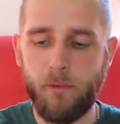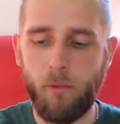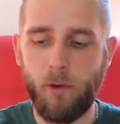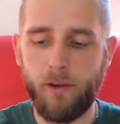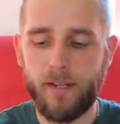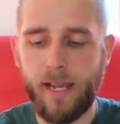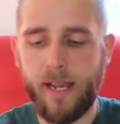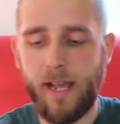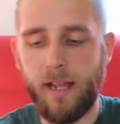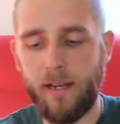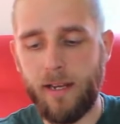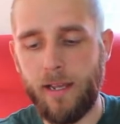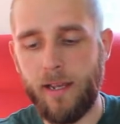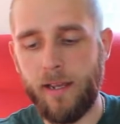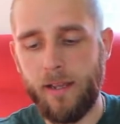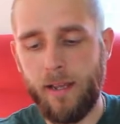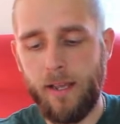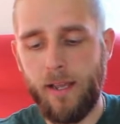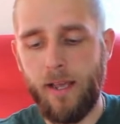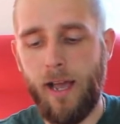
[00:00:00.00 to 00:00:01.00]
One day
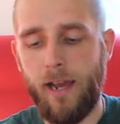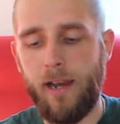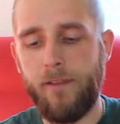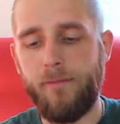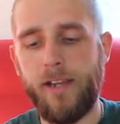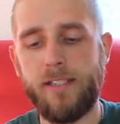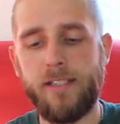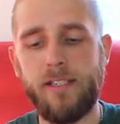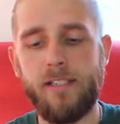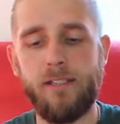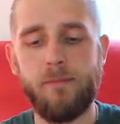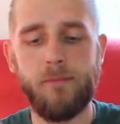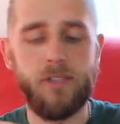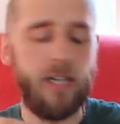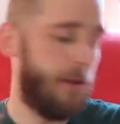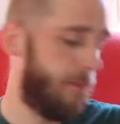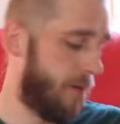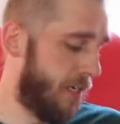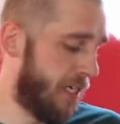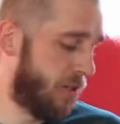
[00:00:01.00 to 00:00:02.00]
I'll invest in some
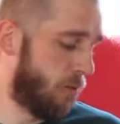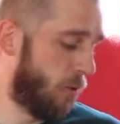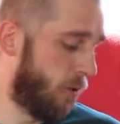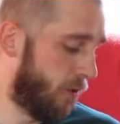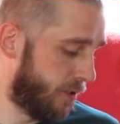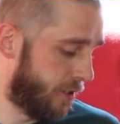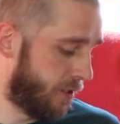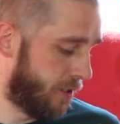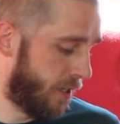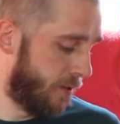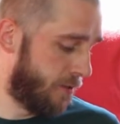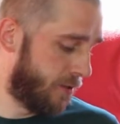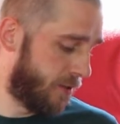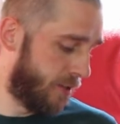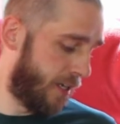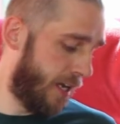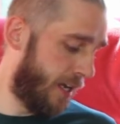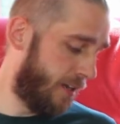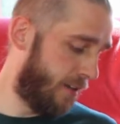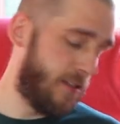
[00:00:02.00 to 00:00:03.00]
Japanese water stones
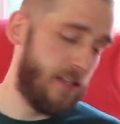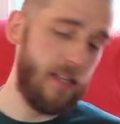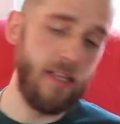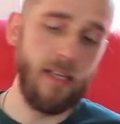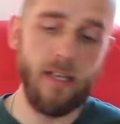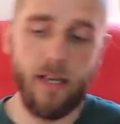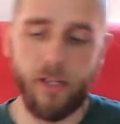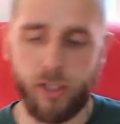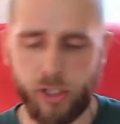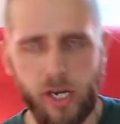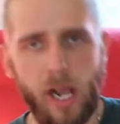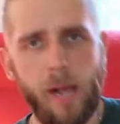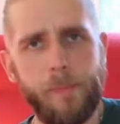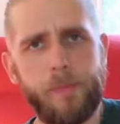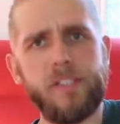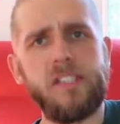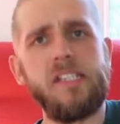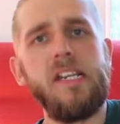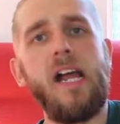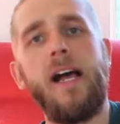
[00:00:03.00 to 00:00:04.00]
and get the
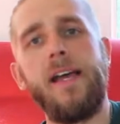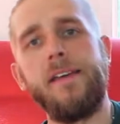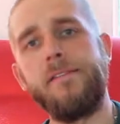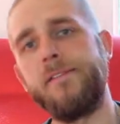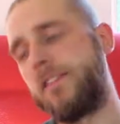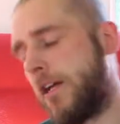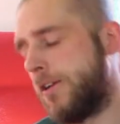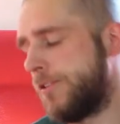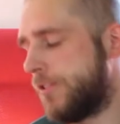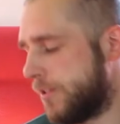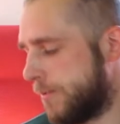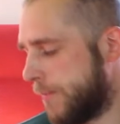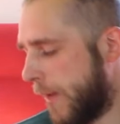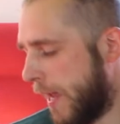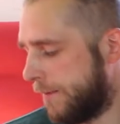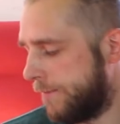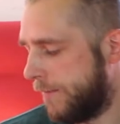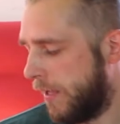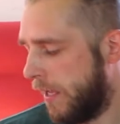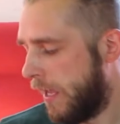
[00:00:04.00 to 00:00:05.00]
sharpest knives known to
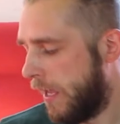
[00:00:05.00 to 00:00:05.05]
man.